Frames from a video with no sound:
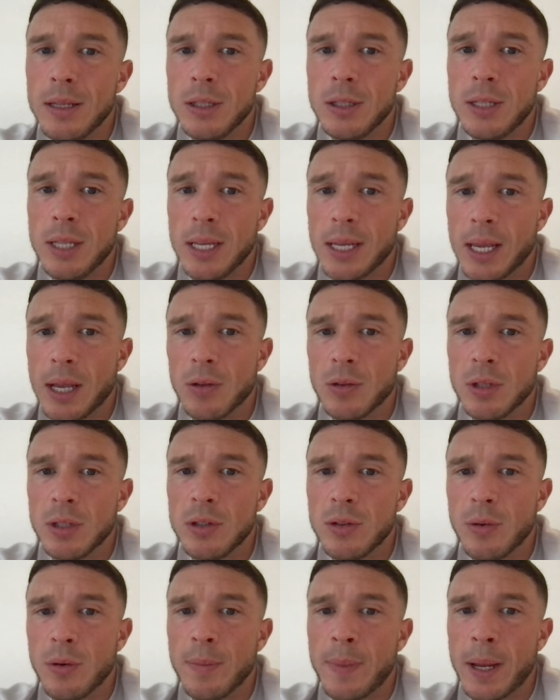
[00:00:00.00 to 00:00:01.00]
the account
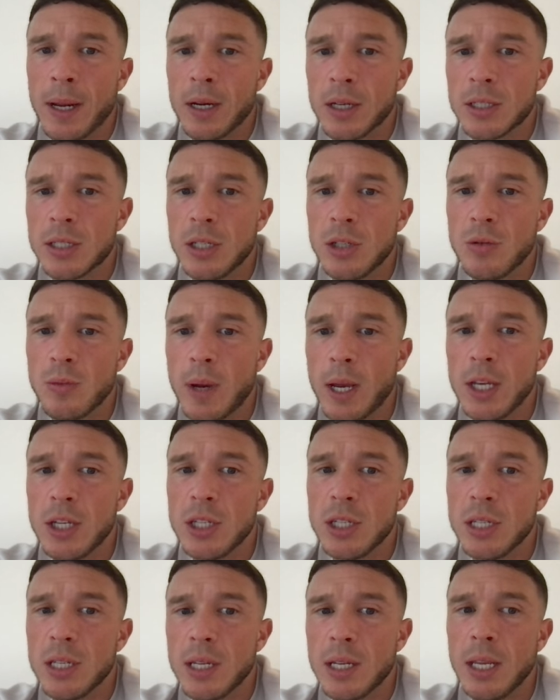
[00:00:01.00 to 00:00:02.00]
into a better
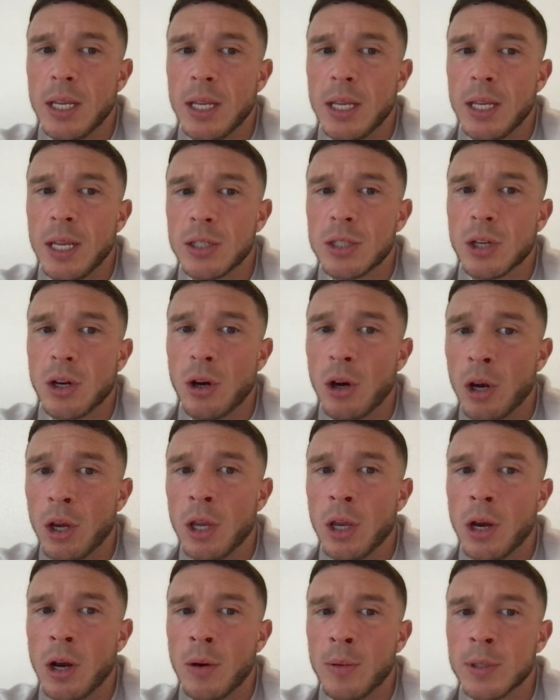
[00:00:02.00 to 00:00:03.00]
situation is, I
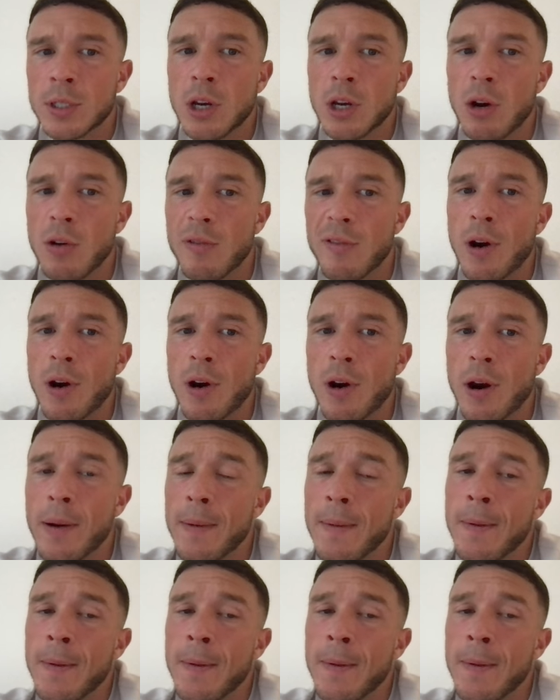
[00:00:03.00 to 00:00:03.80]
always go for